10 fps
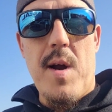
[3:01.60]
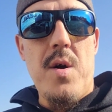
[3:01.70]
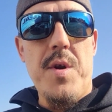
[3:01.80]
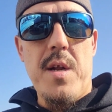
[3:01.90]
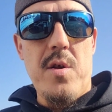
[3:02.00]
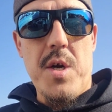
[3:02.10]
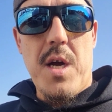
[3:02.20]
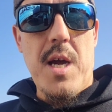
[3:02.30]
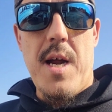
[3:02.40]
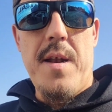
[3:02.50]
around and look
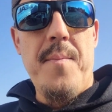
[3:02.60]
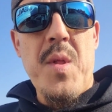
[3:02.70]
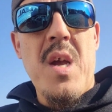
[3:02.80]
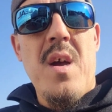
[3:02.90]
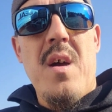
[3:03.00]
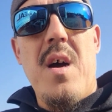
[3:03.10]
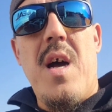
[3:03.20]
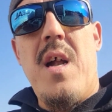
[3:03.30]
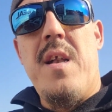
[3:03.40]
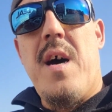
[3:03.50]
again.
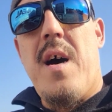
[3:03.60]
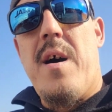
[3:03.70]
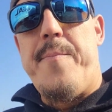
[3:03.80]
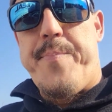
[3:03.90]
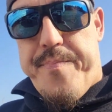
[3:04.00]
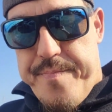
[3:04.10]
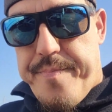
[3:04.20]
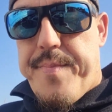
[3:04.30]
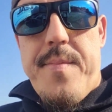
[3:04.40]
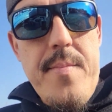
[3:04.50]
And
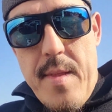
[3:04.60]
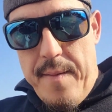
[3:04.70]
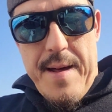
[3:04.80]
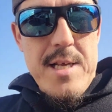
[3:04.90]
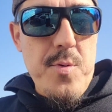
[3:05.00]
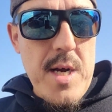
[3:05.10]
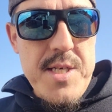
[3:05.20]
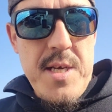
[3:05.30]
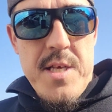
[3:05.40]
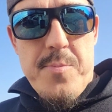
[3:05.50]
that's where I
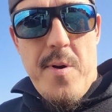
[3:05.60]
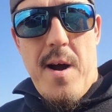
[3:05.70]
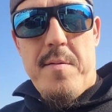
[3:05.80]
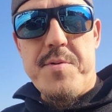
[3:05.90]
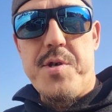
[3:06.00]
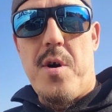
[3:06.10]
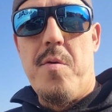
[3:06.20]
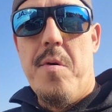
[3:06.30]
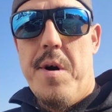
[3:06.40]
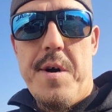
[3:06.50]
seen this problem.
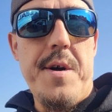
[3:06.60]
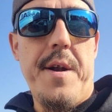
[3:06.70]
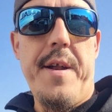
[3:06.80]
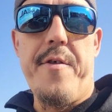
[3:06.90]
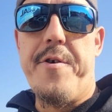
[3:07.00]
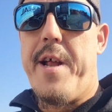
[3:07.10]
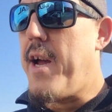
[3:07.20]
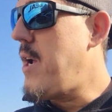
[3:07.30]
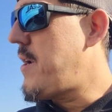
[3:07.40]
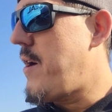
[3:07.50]
So another
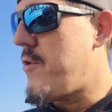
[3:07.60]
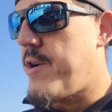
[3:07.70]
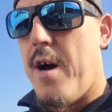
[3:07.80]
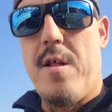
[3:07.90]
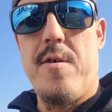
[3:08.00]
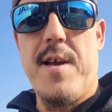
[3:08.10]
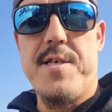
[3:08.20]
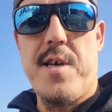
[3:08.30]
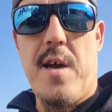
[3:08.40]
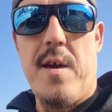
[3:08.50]
day, another dollar, they
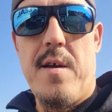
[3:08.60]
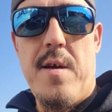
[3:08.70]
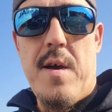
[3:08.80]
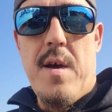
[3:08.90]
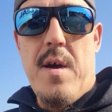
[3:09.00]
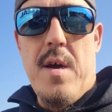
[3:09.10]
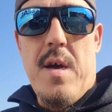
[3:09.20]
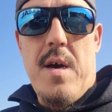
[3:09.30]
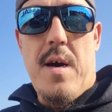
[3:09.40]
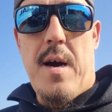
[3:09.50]
say.
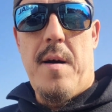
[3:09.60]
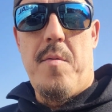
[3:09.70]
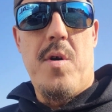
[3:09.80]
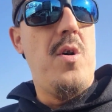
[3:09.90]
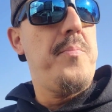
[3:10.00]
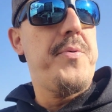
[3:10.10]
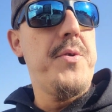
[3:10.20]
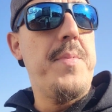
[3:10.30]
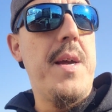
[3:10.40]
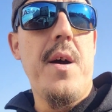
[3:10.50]
We'll hope
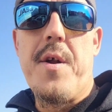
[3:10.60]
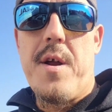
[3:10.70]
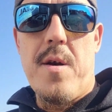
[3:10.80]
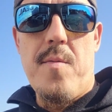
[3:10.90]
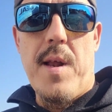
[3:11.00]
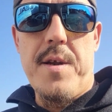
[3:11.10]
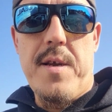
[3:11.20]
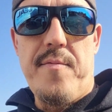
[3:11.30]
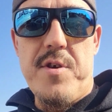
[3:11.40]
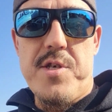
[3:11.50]
to be out of here
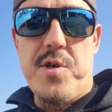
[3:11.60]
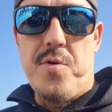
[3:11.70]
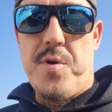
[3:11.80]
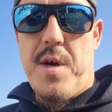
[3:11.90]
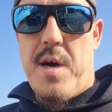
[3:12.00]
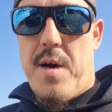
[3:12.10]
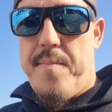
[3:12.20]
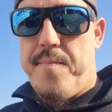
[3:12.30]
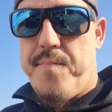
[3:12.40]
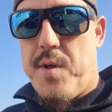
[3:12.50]
relatively soon.
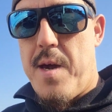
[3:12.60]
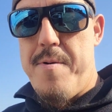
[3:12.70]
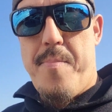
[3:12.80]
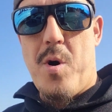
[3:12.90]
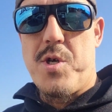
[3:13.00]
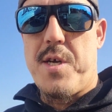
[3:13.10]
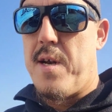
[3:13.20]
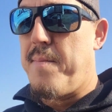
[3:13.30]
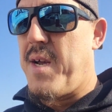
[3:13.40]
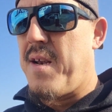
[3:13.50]
Keep you
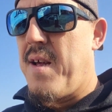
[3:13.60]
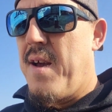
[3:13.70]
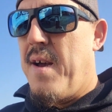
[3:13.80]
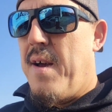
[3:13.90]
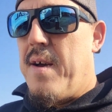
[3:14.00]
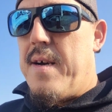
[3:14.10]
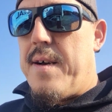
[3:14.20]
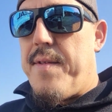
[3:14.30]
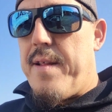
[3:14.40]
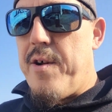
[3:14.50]
posted. I mean,
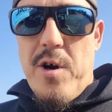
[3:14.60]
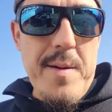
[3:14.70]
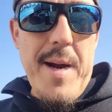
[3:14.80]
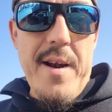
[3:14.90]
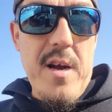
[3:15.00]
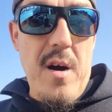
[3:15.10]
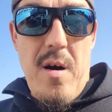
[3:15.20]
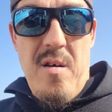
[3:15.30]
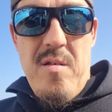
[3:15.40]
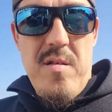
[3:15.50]
they literally made a
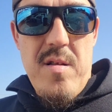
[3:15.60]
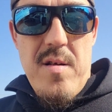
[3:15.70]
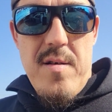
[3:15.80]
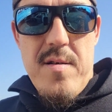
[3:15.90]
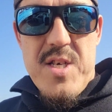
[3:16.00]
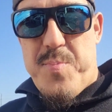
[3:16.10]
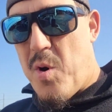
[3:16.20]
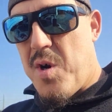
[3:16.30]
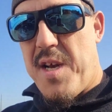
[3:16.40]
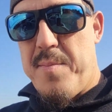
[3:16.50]
call,
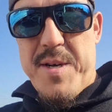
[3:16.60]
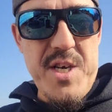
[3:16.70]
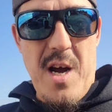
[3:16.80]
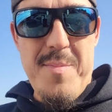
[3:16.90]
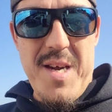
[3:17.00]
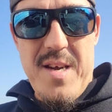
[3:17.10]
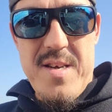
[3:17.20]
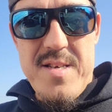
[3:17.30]
spoke in Punjabi,